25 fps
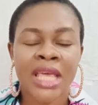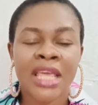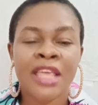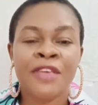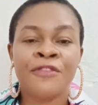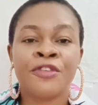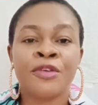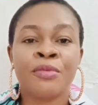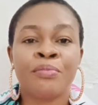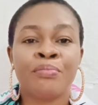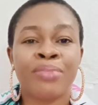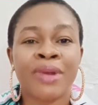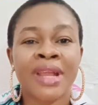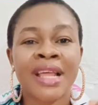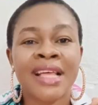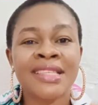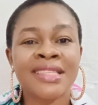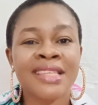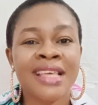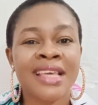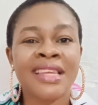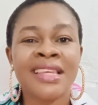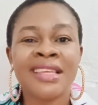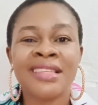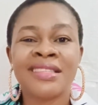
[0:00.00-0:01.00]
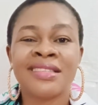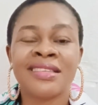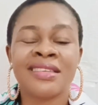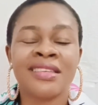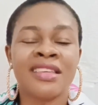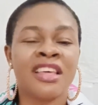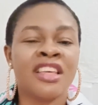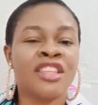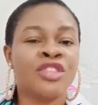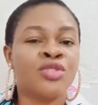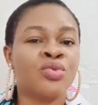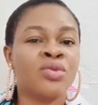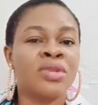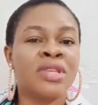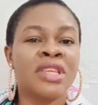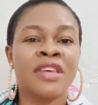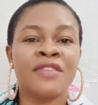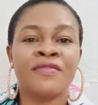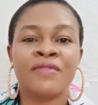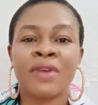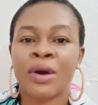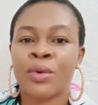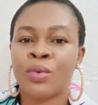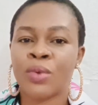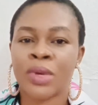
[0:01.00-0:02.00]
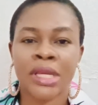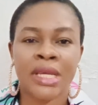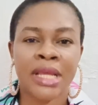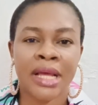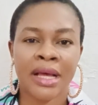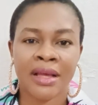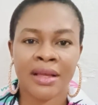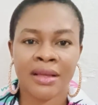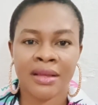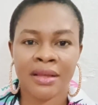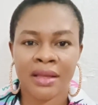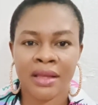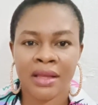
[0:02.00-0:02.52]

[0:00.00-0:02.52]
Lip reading: If you plant anything, it will never wither.